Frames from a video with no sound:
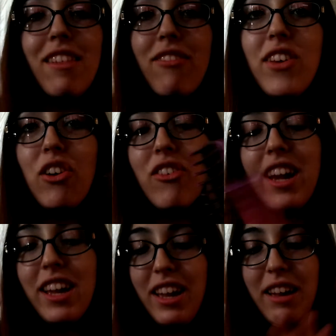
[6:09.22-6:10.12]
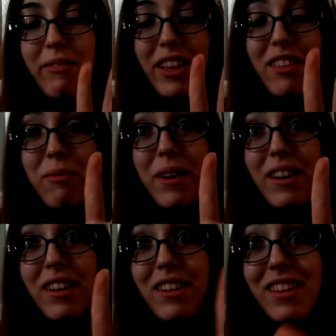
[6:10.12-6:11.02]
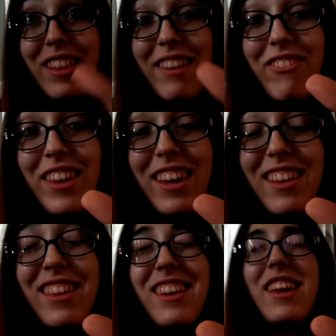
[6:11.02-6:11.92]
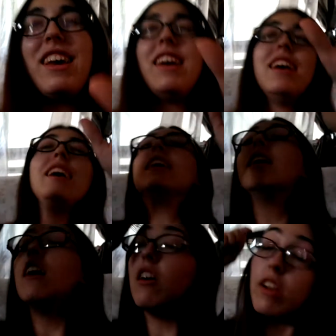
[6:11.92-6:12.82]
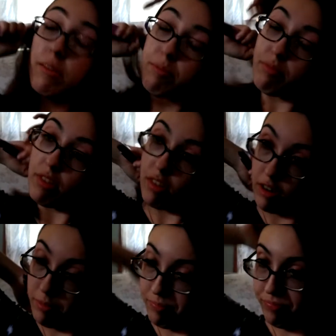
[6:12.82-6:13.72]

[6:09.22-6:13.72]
doesn't feel right, but it's my left hand. Okay, sorry.